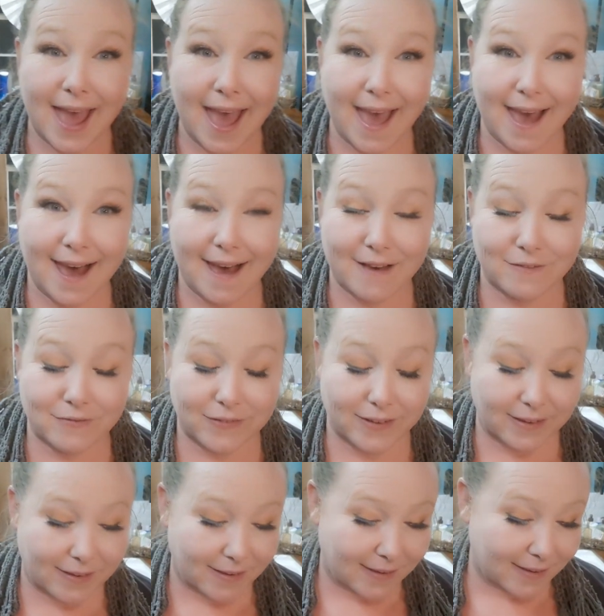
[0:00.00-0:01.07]
have
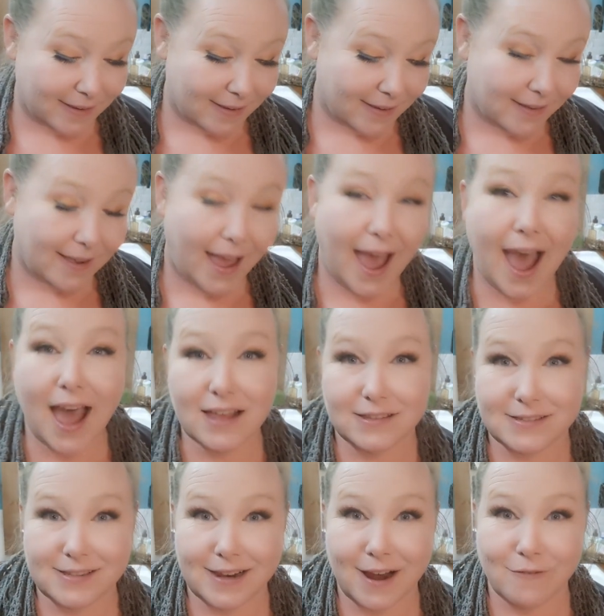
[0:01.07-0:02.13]

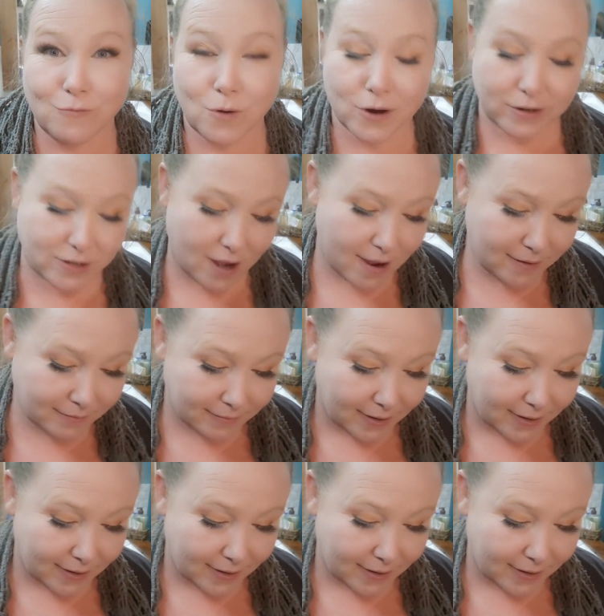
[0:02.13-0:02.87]
hats that I've worked on,